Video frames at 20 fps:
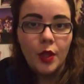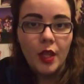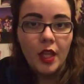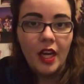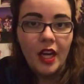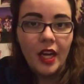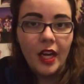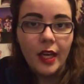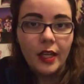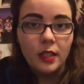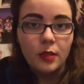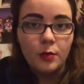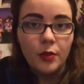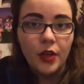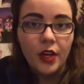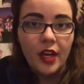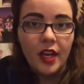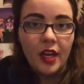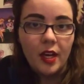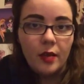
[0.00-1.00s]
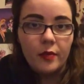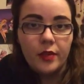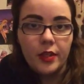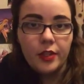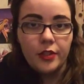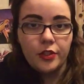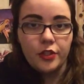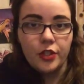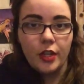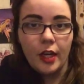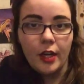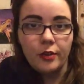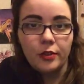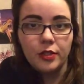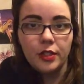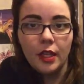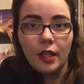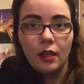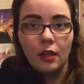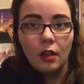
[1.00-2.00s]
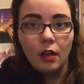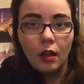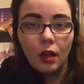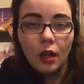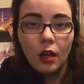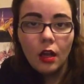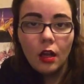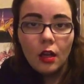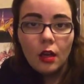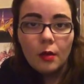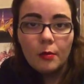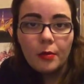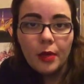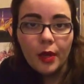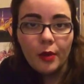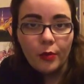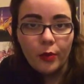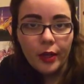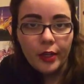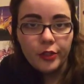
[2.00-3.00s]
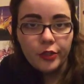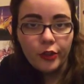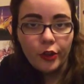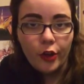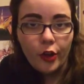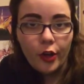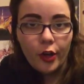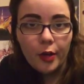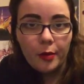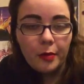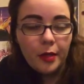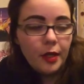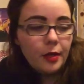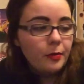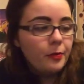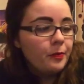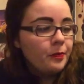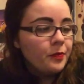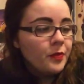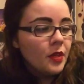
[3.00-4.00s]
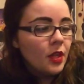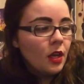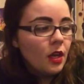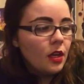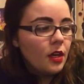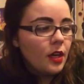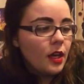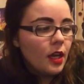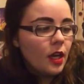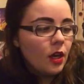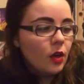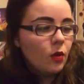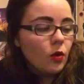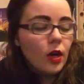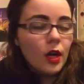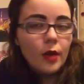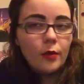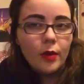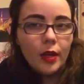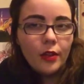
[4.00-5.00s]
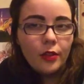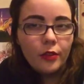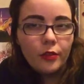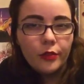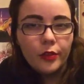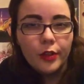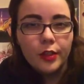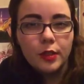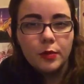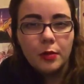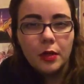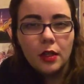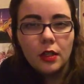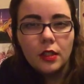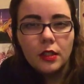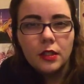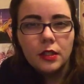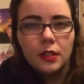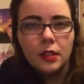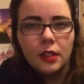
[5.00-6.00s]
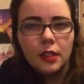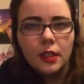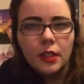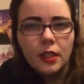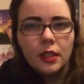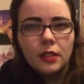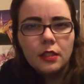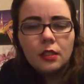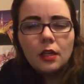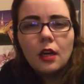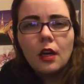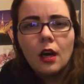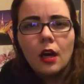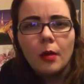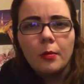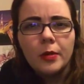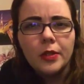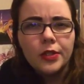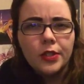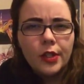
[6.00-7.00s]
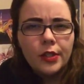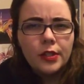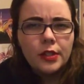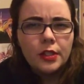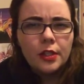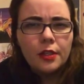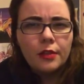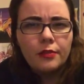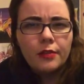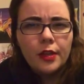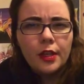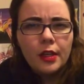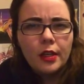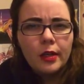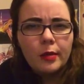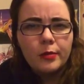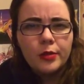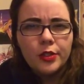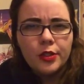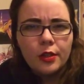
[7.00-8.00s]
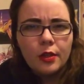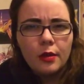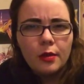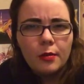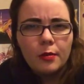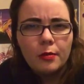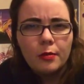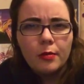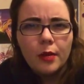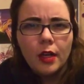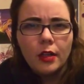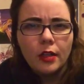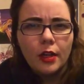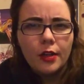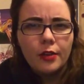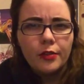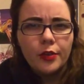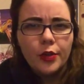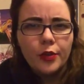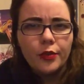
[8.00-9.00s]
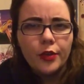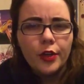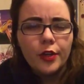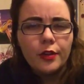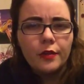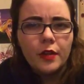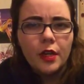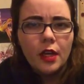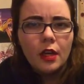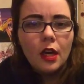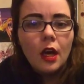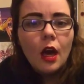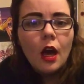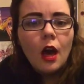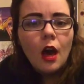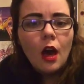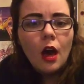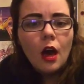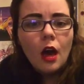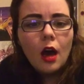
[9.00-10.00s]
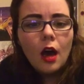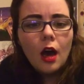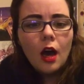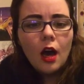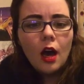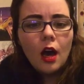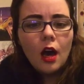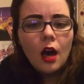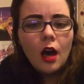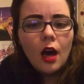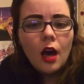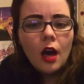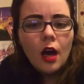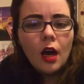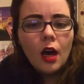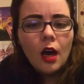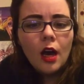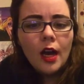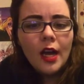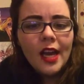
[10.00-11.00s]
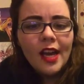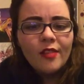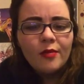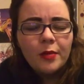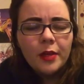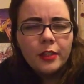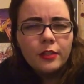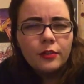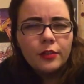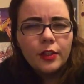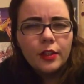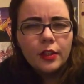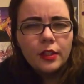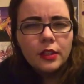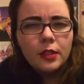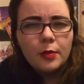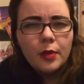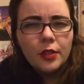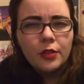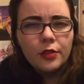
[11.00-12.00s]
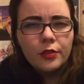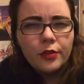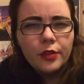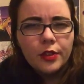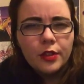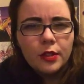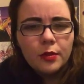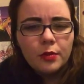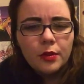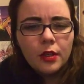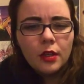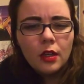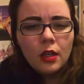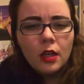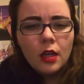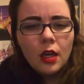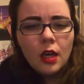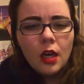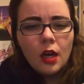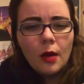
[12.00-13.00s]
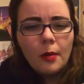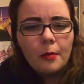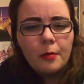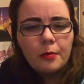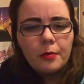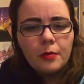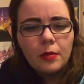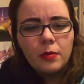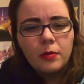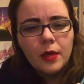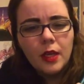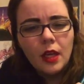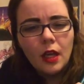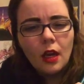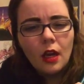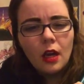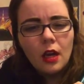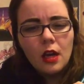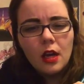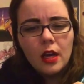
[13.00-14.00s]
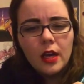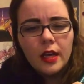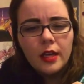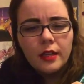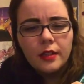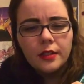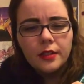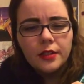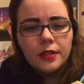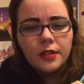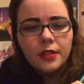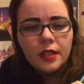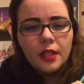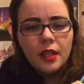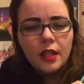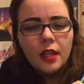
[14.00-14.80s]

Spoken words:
The next book I have is Shadow Scale by Rachel Hartman. Now, I read the first book in the series. It's called Seraphina. I'm sure a lot of you have heard of it. I have mixed feelings about the first book because